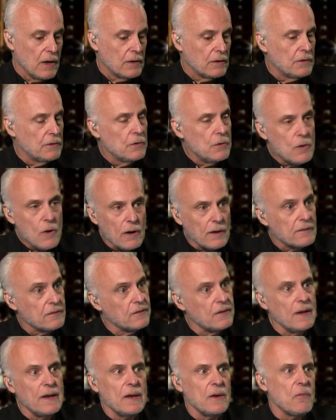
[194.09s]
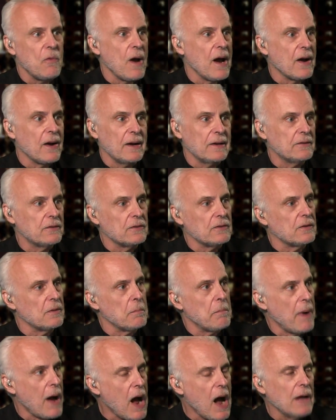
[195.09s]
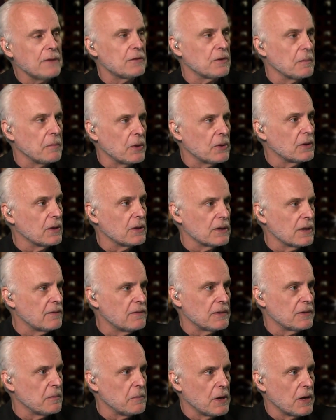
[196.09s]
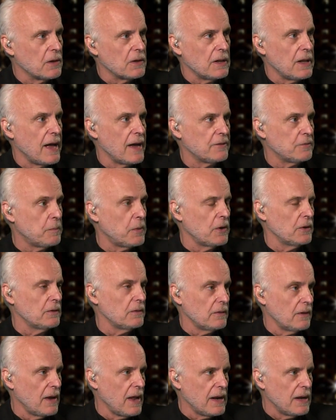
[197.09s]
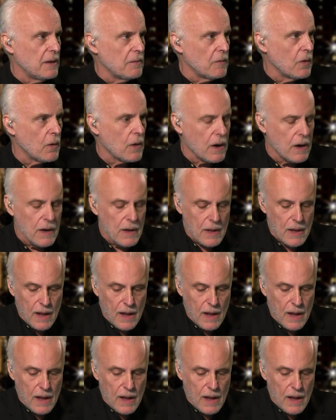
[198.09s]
New York City, where it's just impossible to live as a middle class person anymore,